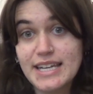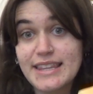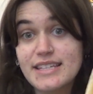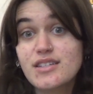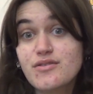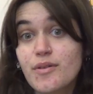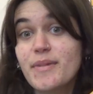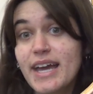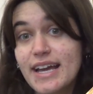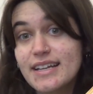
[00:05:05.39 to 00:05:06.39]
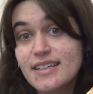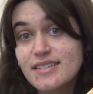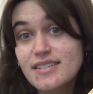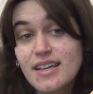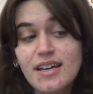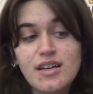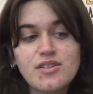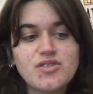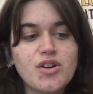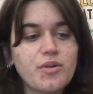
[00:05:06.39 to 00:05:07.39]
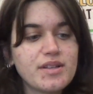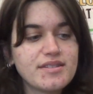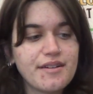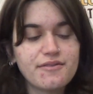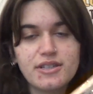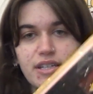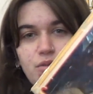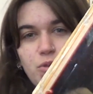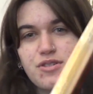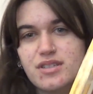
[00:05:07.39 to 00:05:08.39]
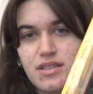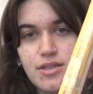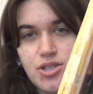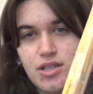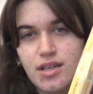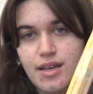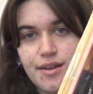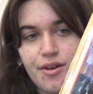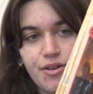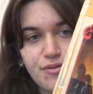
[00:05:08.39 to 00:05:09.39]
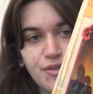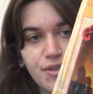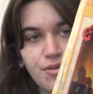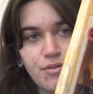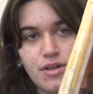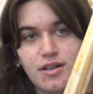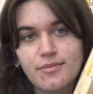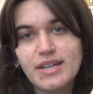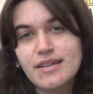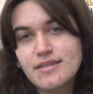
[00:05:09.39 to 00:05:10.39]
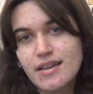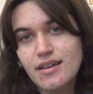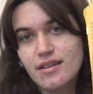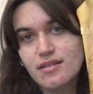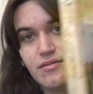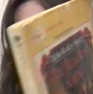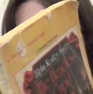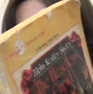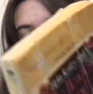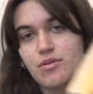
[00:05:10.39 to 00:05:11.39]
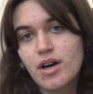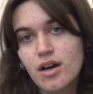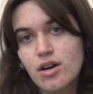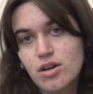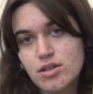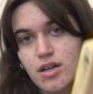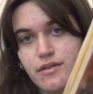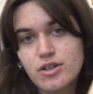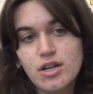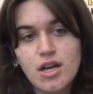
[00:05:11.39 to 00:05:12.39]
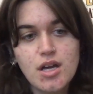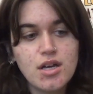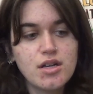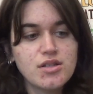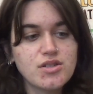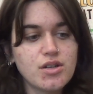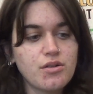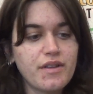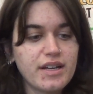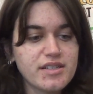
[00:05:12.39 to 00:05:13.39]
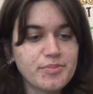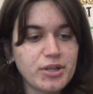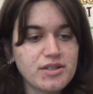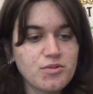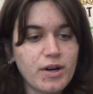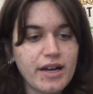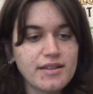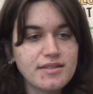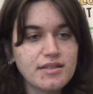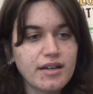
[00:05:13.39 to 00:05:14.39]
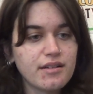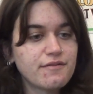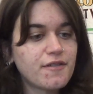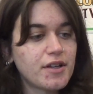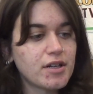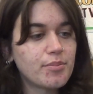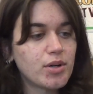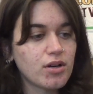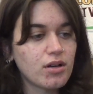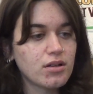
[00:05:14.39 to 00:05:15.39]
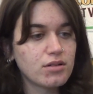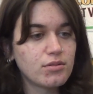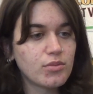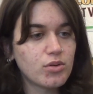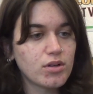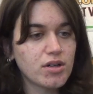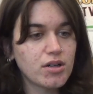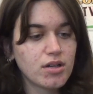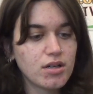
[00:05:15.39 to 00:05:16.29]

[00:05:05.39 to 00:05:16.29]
This is from the 80s, so it's definitely in worse condition. It also is a, not a hardcover, so that explains why it's kind of falling apart a little more.